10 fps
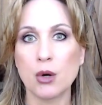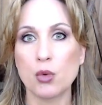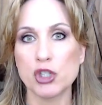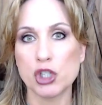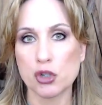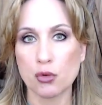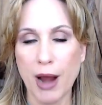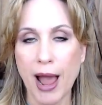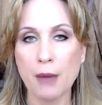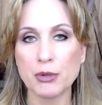was
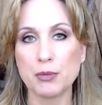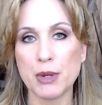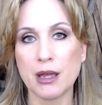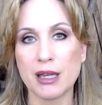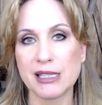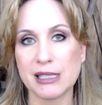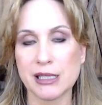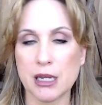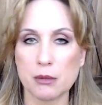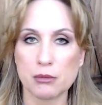scrapped because it
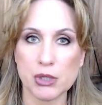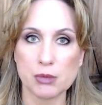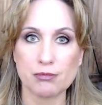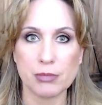seems